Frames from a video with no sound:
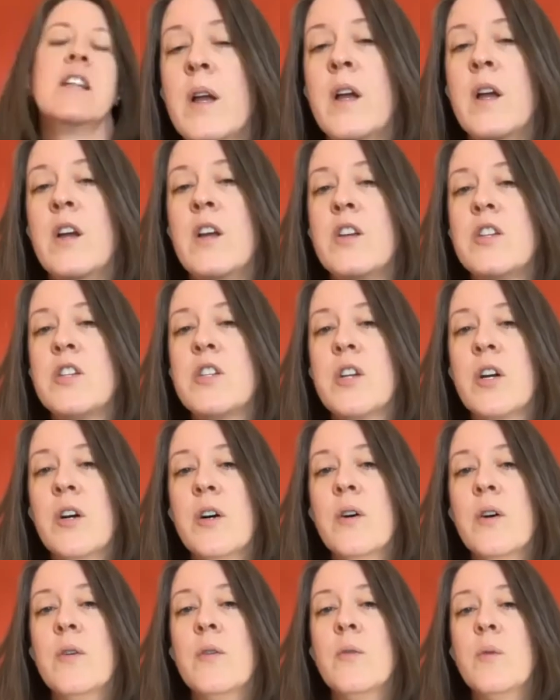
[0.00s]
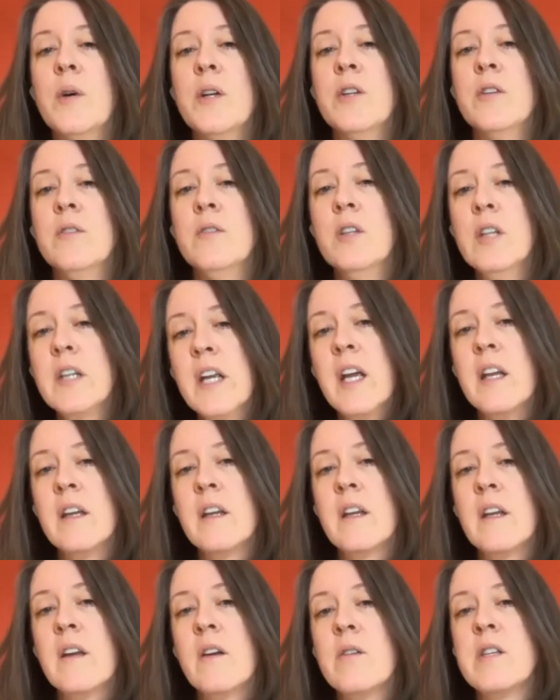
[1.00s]
So when you look at
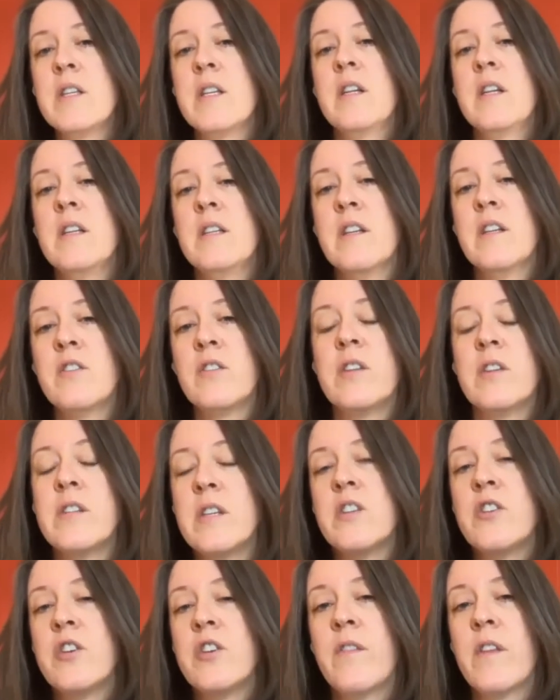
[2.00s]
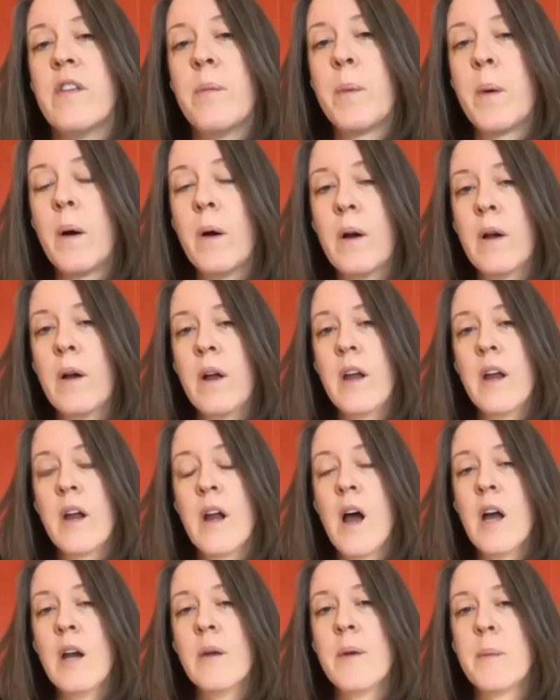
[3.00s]
the OECD's digitalization of the
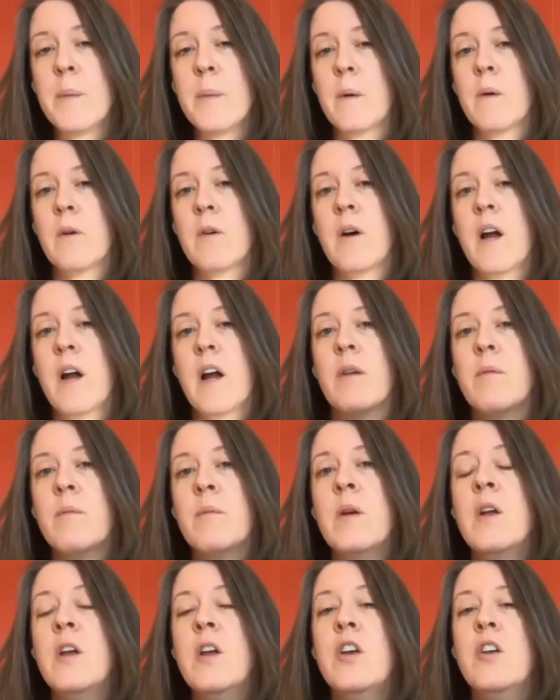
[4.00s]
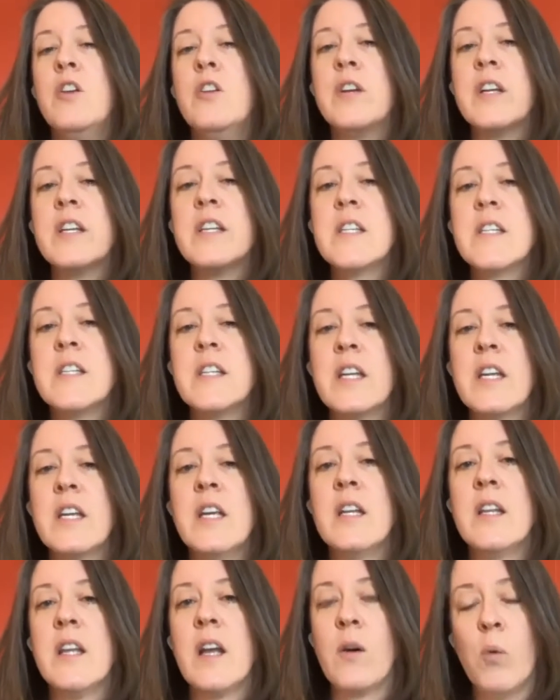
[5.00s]
economy program, you can
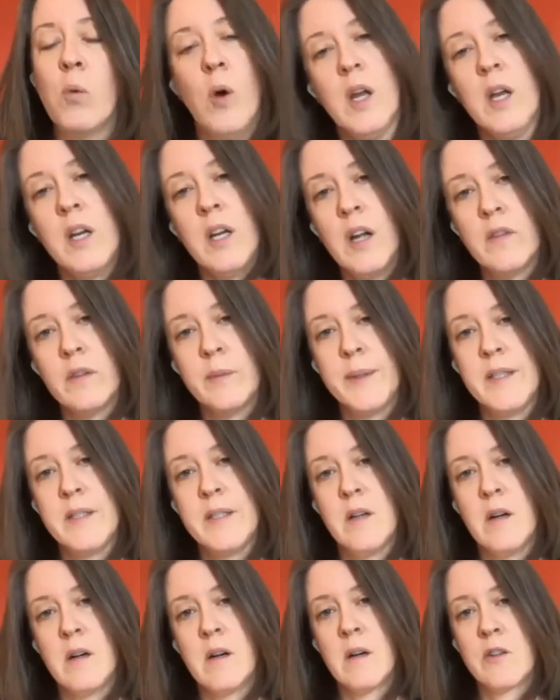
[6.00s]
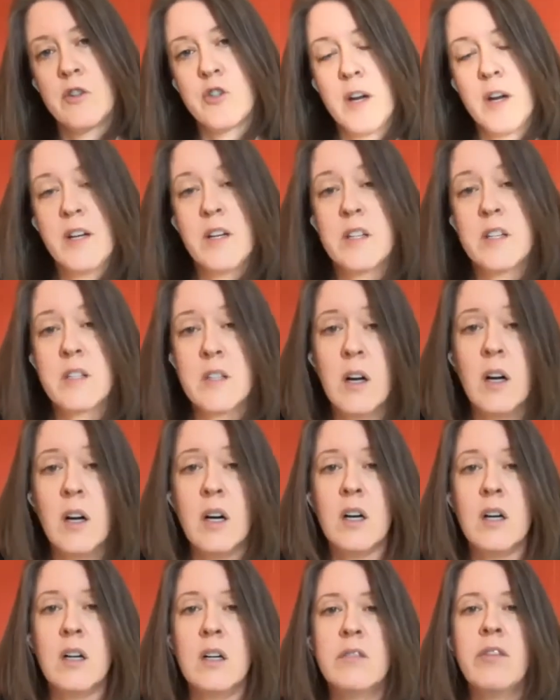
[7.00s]
see that what governments are trying to
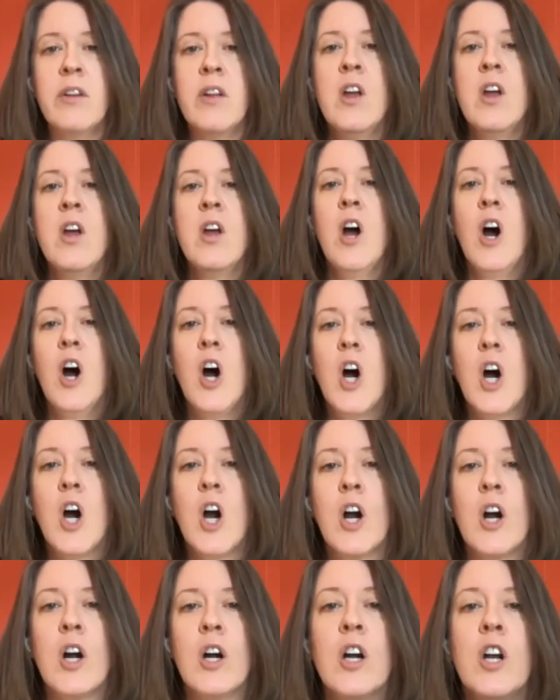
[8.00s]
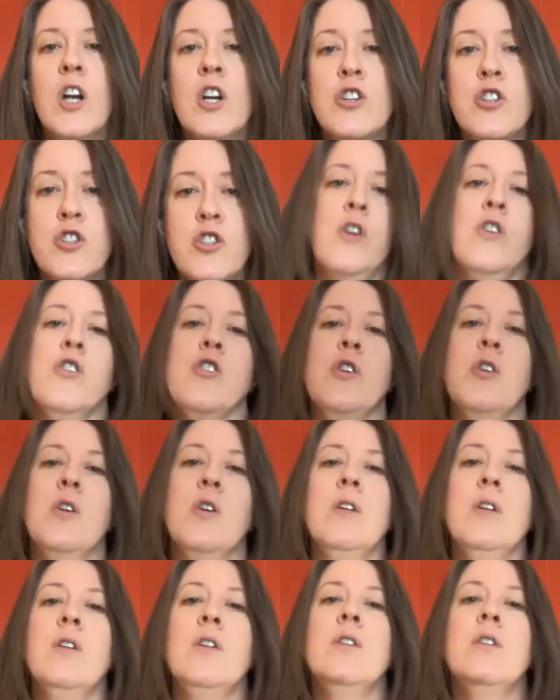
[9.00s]
solve are
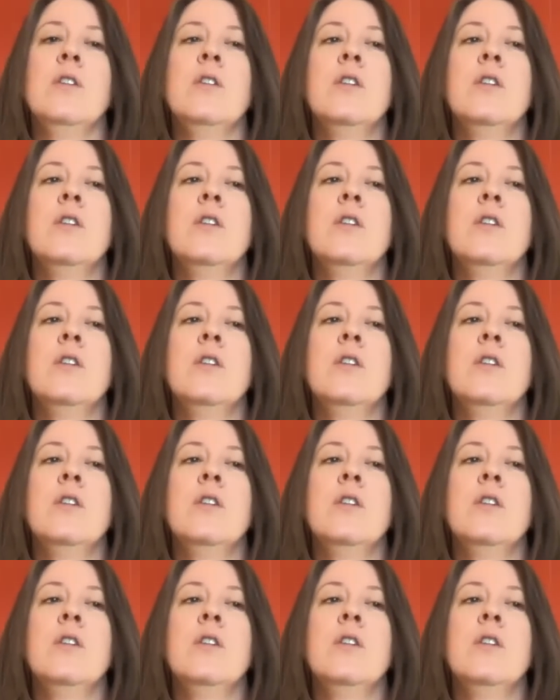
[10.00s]
structural